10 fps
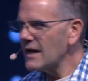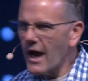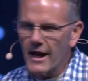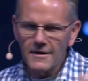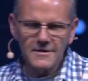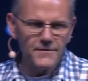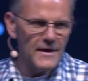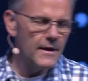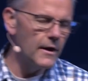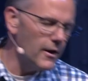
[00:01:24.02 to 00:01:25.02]
it kind of
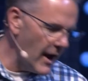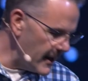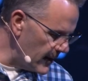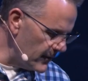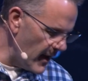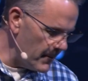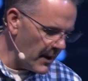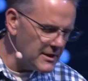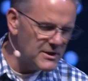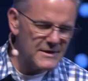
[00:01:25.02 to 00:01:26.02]
defeated, oh, I give
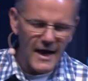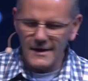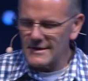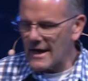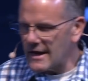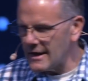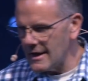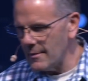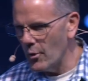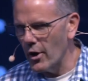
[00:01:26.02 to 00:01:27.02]
up. I just can't take
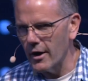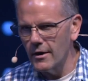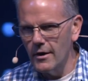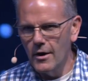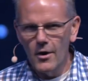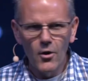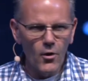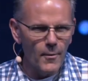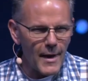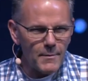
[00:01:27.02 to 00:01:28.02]
it anymore.
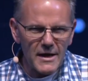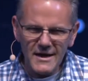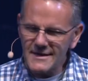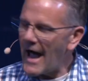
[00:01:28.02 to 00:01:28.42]
Or maybe